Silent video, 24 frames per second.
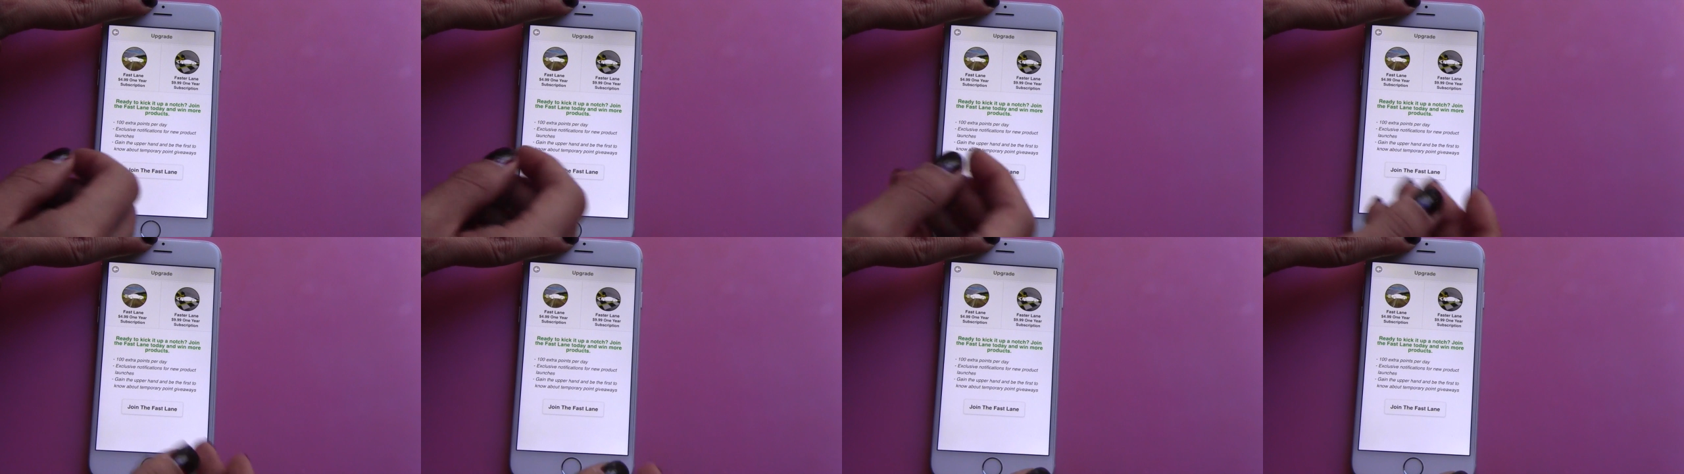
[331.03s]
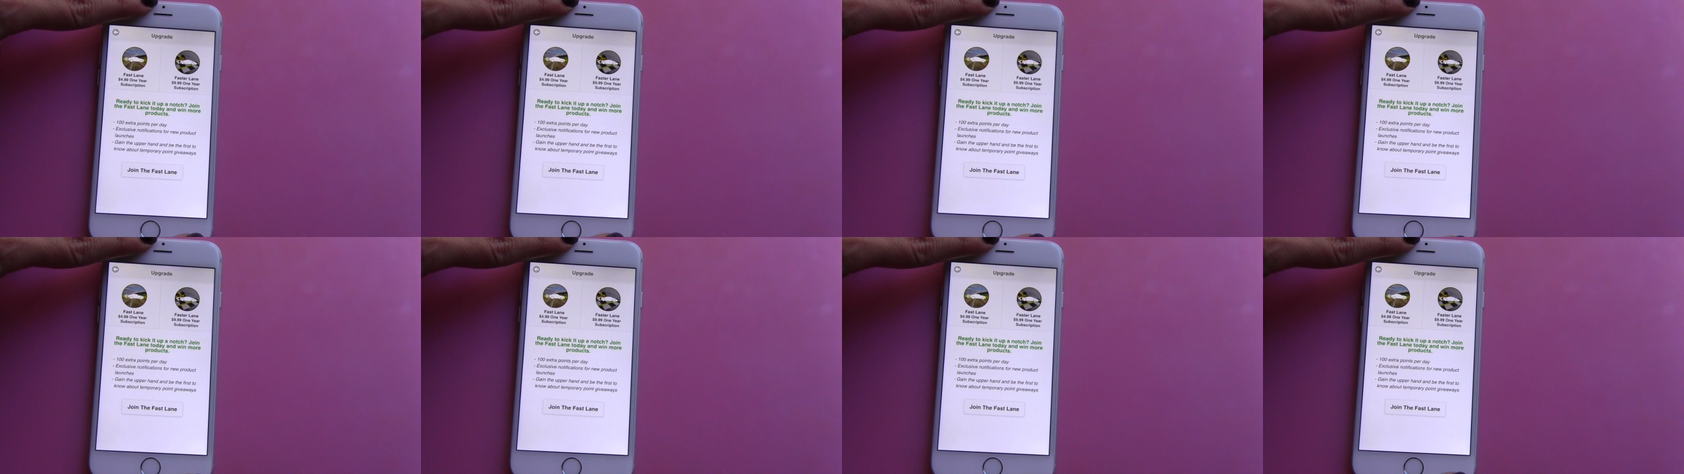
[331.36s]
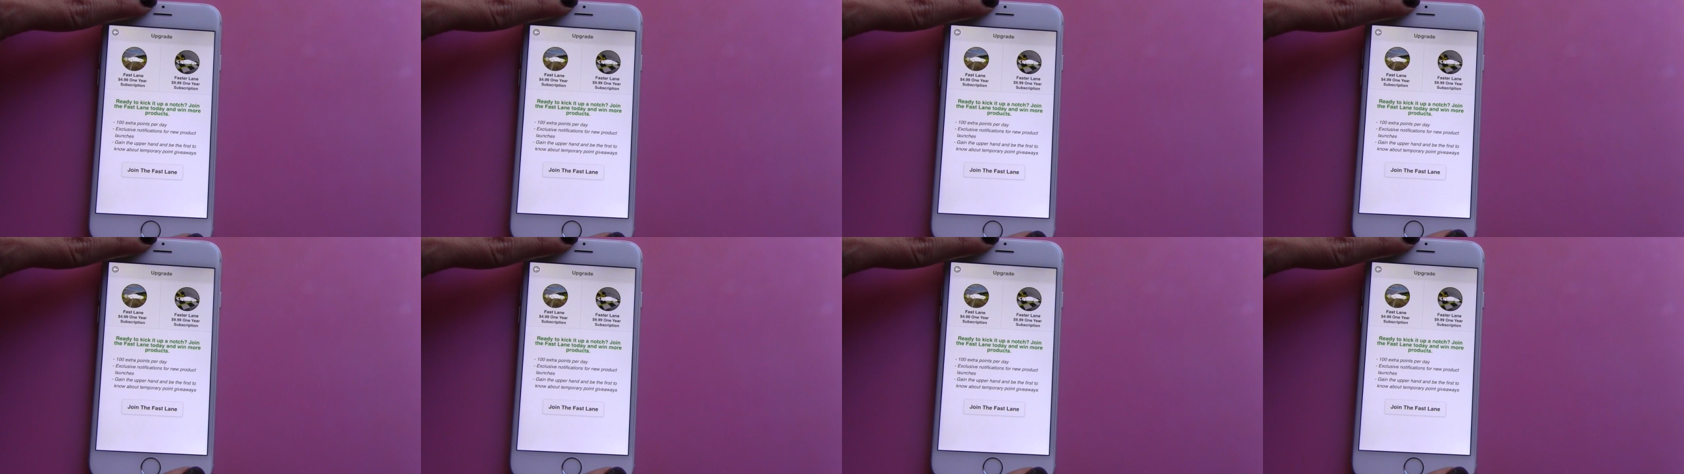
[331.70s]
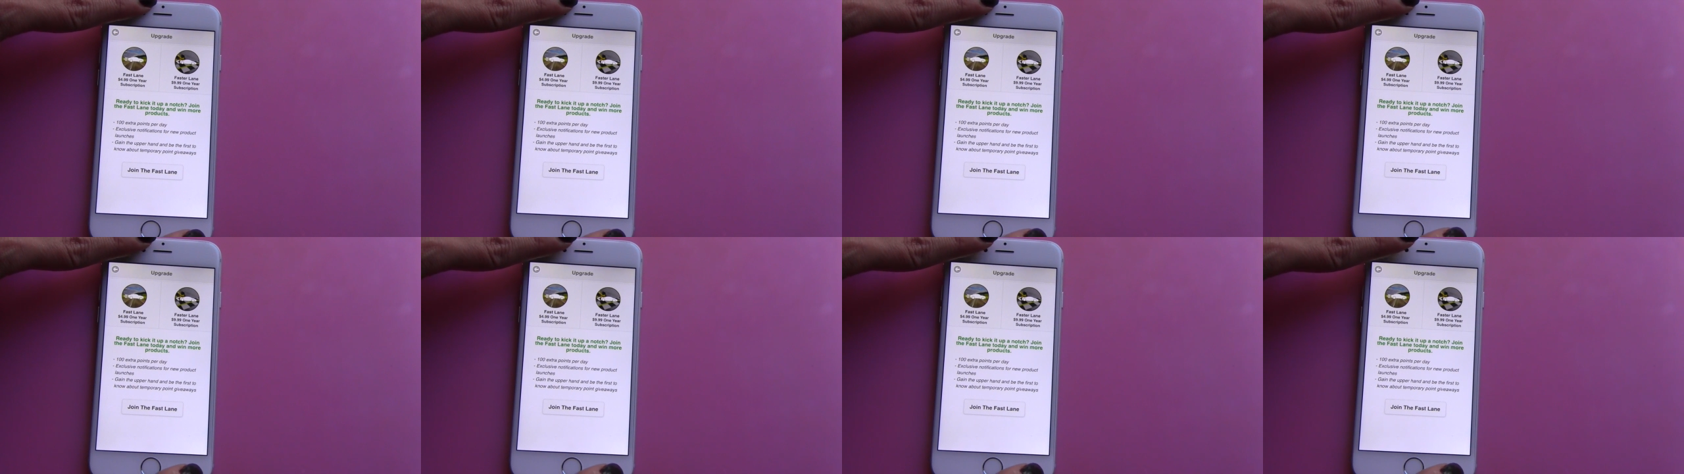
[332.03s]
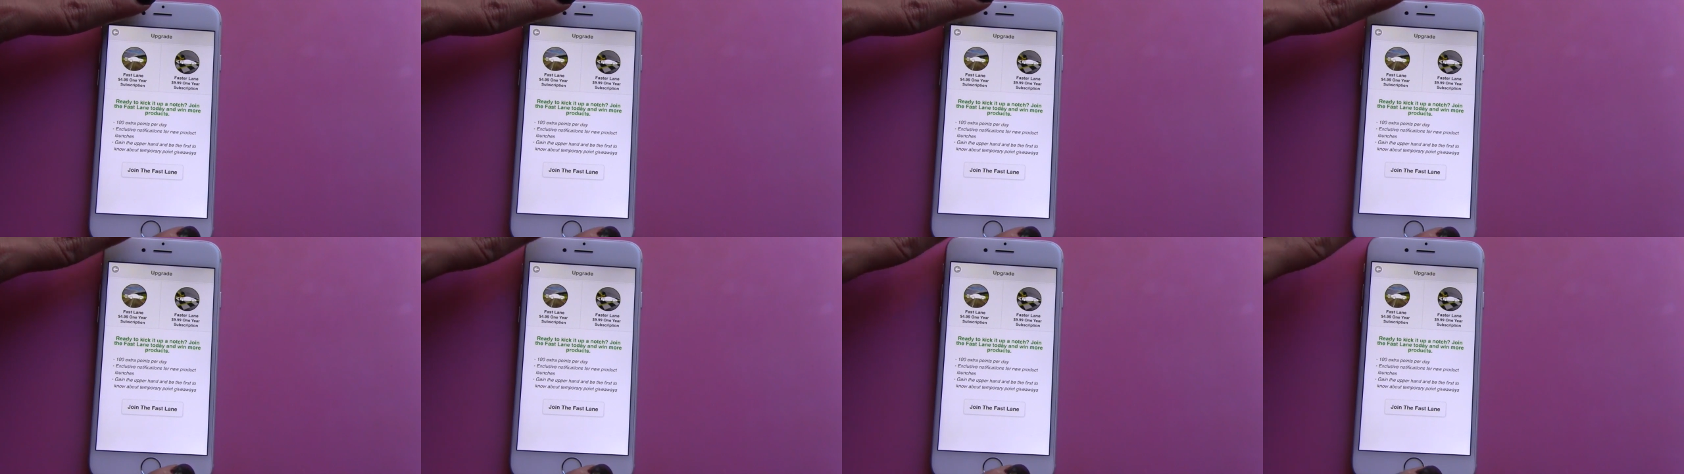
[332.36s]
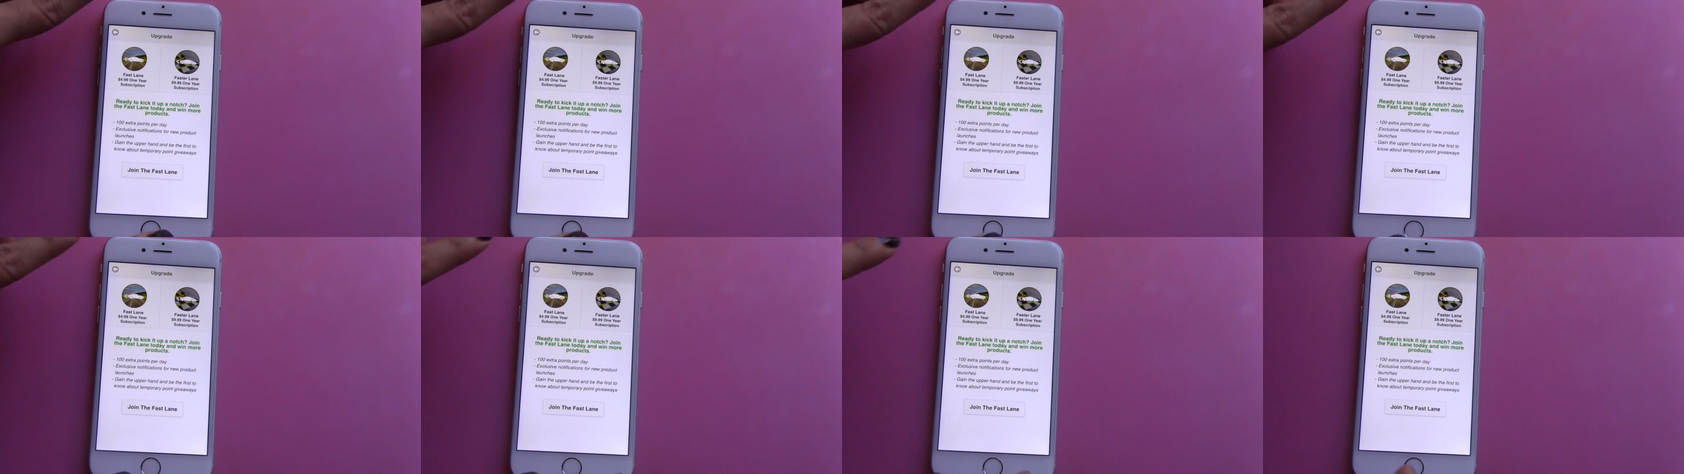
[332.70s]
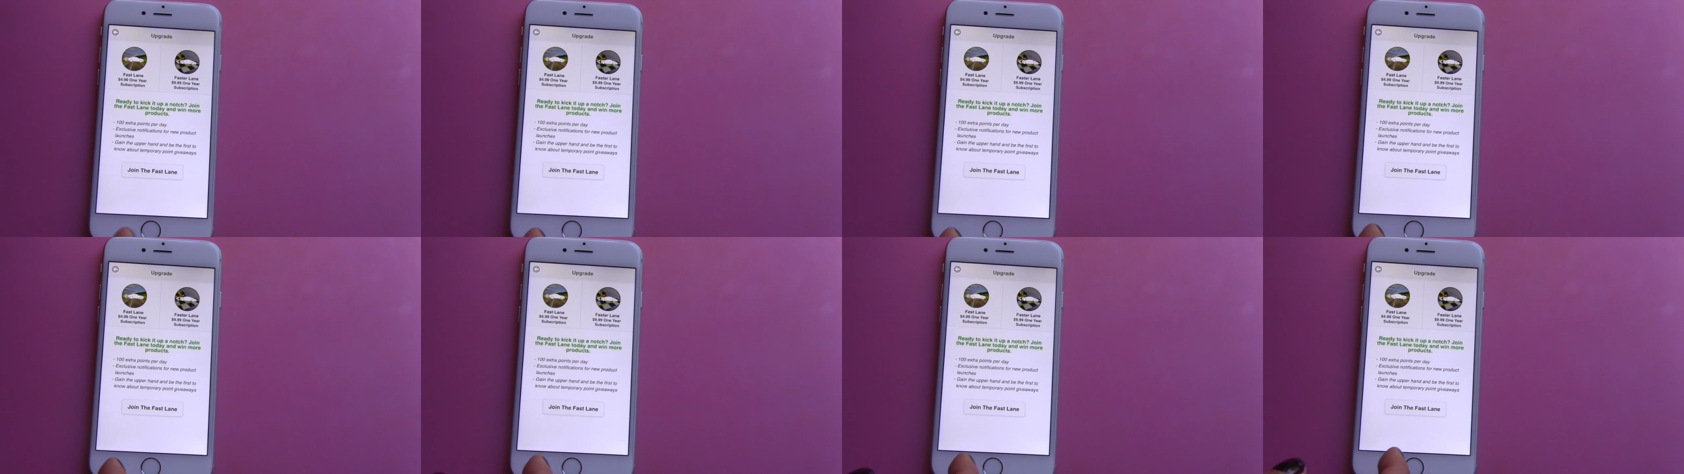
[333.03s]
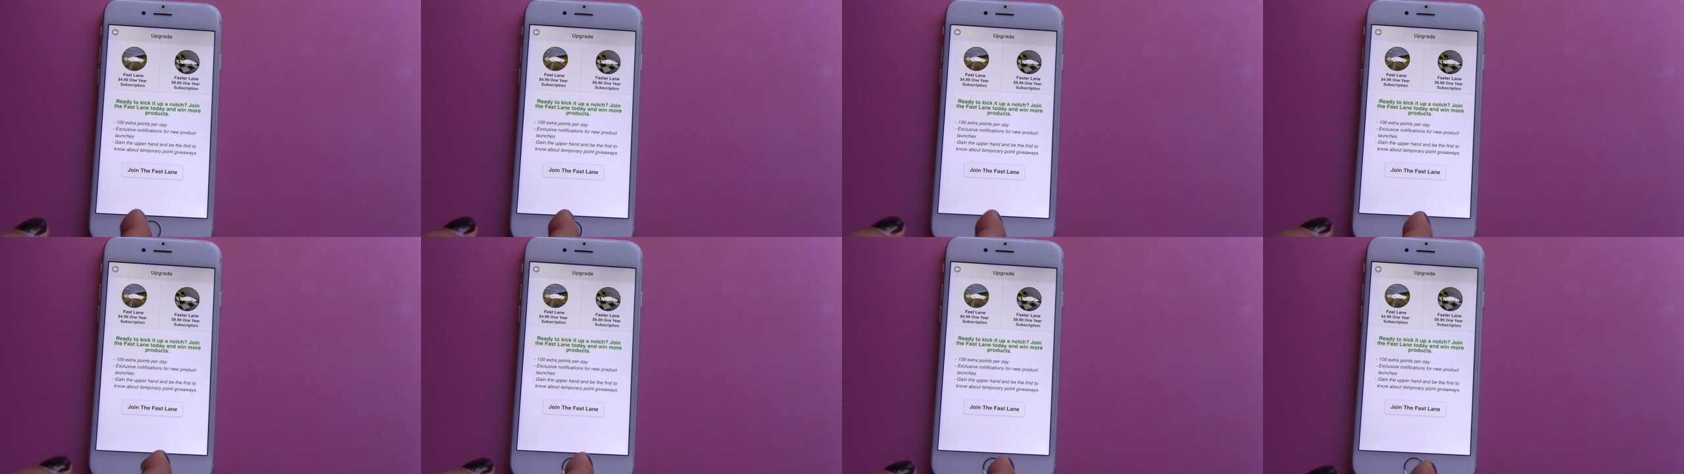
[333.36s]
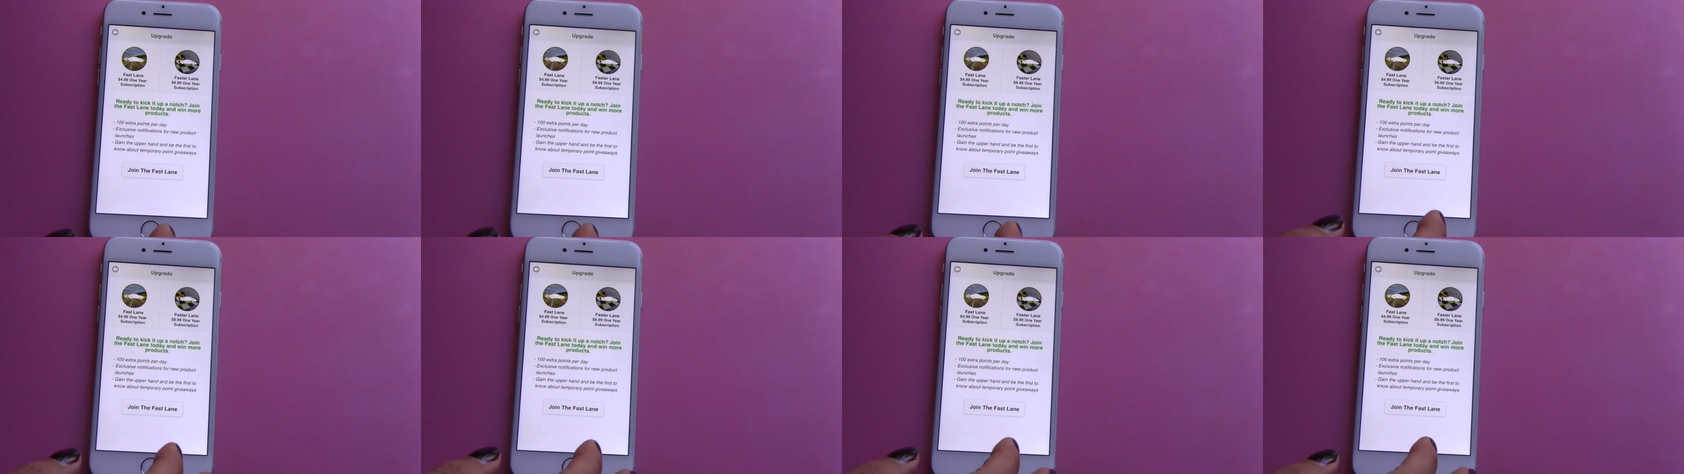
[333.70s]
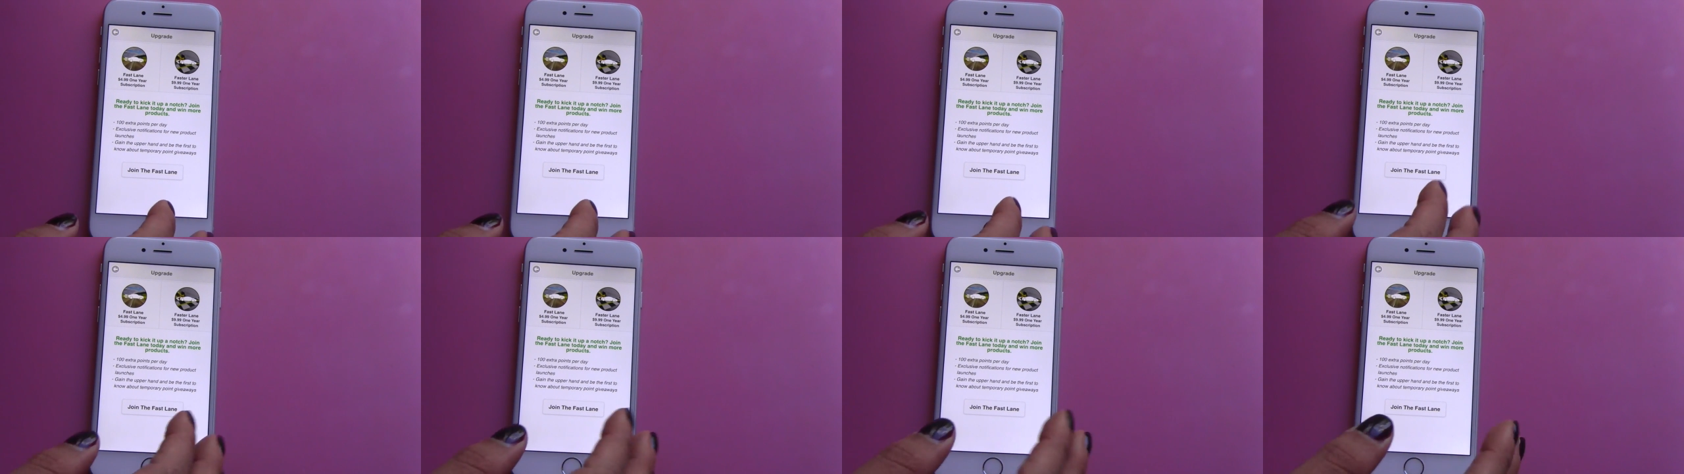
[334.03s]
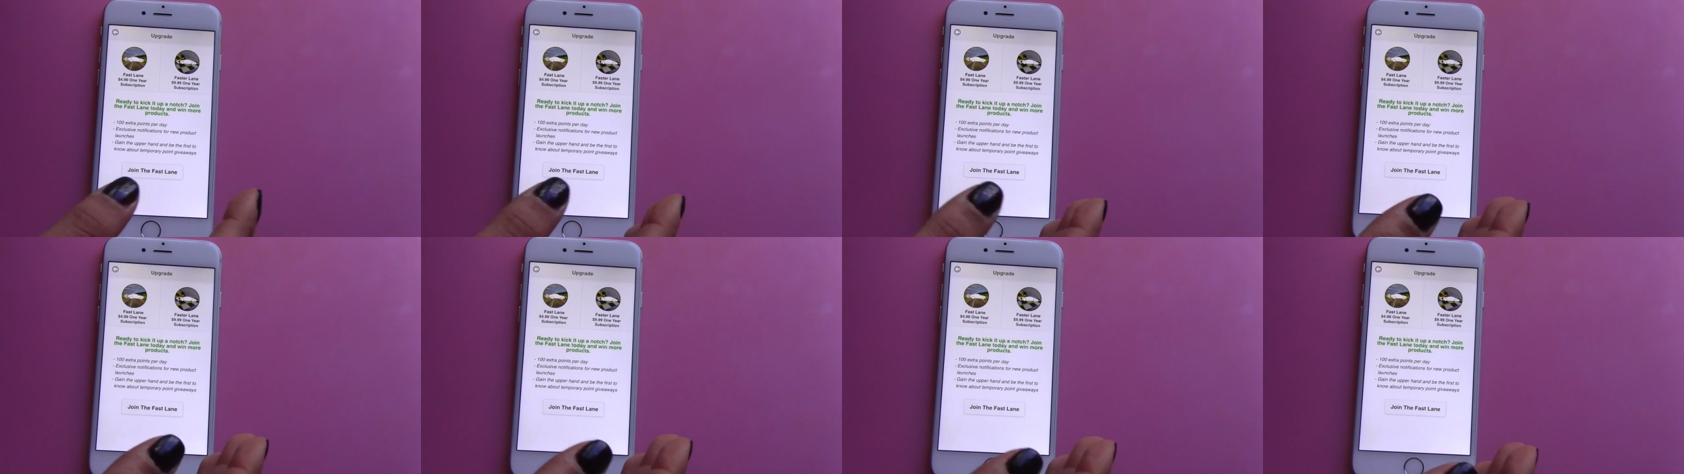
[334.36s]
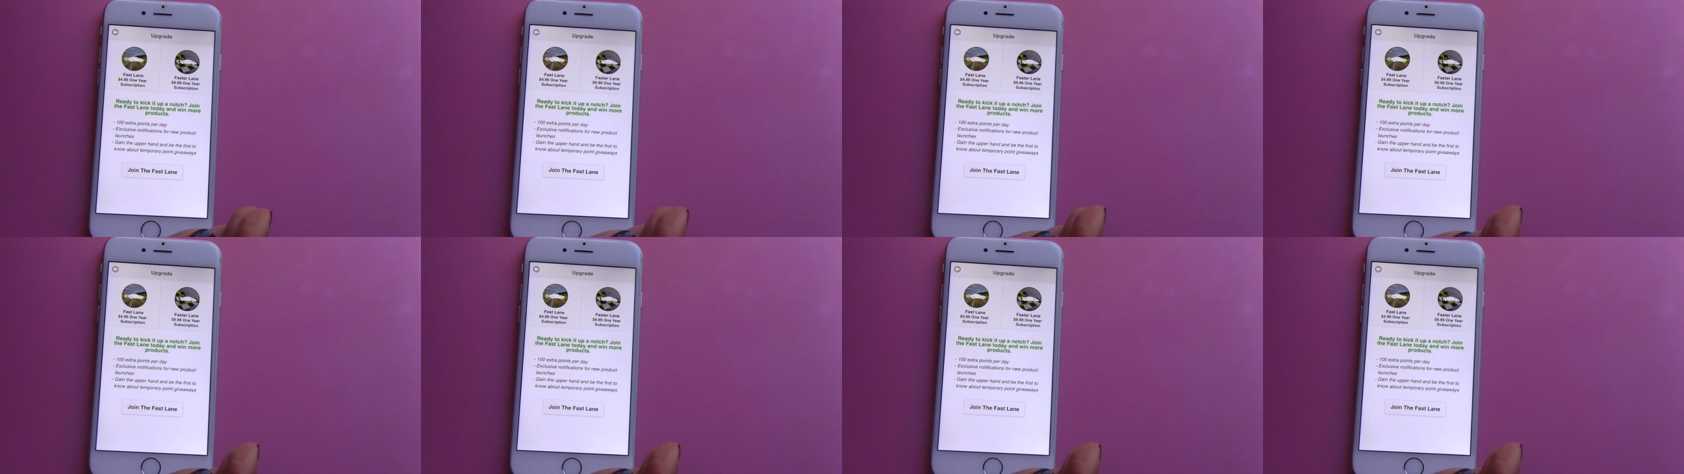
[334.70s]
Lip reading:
(no speaker visible)